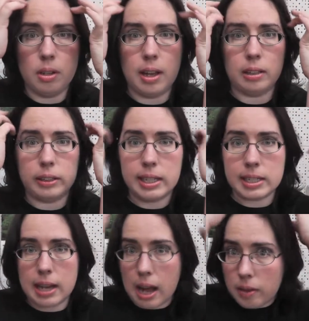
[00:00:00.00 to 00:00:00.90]
at
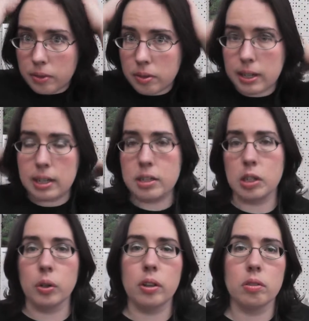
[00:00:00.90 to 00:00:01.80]
least half of the
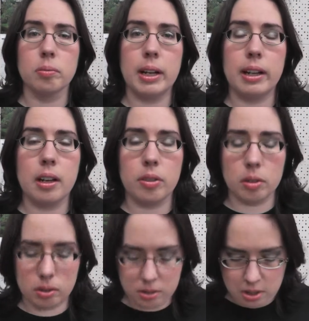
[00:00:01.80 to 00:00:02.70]
interior of my
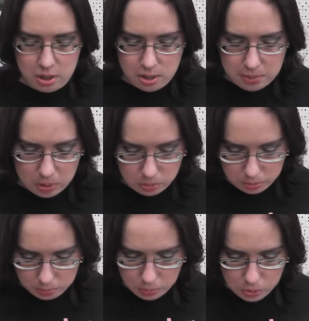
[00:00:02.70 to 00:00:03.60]
other, my
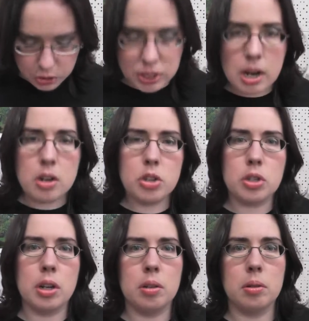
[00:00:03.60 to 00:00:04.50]
older purse.
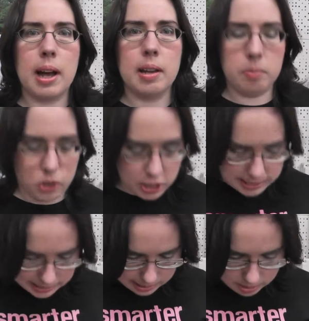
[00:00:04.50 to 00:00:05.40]
So I
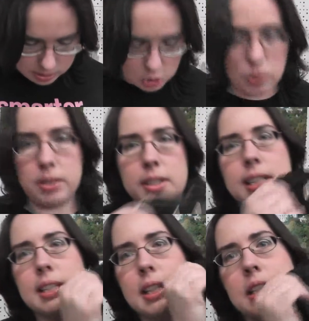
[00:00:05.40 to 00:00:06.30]
just got this one. This
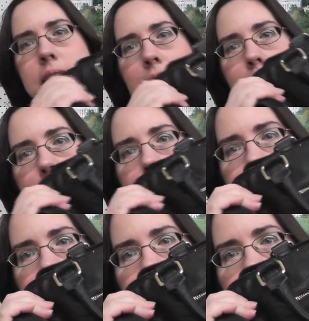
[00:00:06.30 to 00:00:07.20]
is a Steve
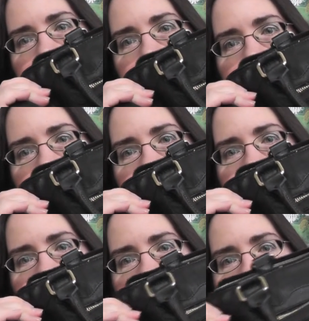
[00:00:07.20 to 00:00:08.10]
Madden.
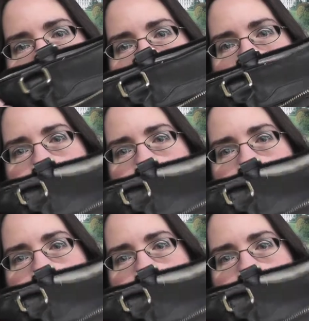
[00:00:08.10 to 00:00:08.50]
Um,